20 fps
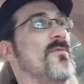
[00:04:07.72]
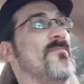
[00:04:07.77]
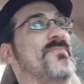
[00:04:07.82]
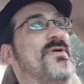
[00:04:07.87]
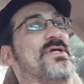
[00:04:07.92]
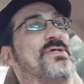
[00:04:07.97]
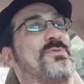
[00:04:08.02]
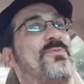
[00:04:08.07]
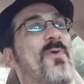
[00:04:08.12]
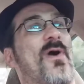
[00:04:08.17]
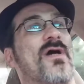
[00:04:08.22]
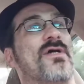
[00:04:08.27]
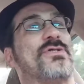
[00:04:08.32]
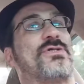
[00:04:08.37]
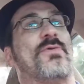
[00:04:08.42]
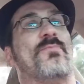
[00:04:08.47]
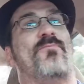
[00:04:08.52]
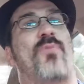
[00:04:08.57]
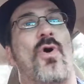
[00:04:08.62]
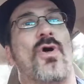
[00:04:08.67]
But as far
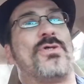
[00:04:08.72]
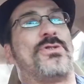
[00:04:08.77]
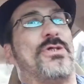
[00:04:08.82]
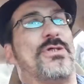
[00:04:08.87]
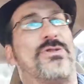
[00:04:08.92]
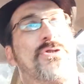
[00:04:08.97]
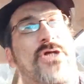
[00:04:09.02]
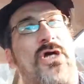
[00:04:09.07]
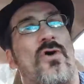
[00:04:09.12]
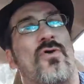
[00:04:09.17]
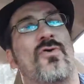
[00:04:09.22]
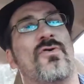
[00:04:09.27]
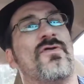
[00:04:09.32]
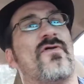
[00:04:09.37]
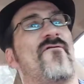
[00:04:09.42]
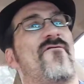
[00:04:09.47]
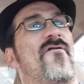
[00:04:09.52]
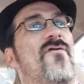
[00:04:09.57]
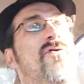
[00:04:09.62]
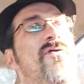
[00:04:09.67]
as abortions go, who
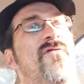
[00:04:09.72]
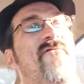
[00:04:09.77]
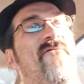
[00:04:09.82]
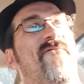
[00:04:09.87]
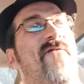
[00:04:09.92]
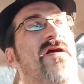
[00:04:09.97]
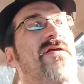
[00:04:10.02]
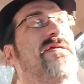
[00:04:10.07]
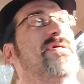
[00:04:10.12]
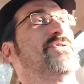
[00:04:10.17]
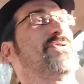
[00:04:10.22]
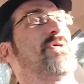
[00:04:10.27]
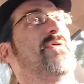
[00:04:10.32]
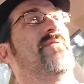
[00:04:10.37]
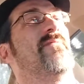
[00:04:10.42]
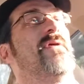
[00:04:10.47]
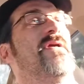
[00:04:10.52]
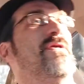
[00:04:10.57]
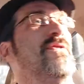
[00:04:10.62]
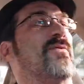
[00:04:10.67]
the fuck gives
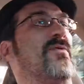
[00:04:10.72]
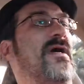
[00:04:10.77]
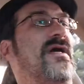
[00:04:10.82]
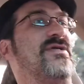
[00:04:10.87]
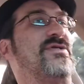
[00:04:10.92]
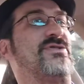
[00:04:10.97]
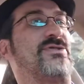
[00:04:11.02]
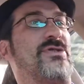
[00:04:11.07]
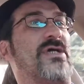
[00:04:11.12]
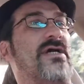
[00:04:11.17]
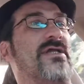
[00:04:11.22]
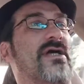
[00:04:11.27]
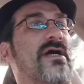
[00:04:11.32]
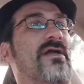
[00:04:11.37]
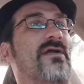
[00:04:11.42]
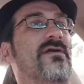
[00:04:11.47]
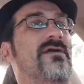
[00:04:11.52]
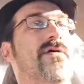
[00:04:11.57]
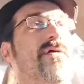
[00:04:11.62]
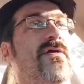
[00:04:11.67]
anybody the right to say that?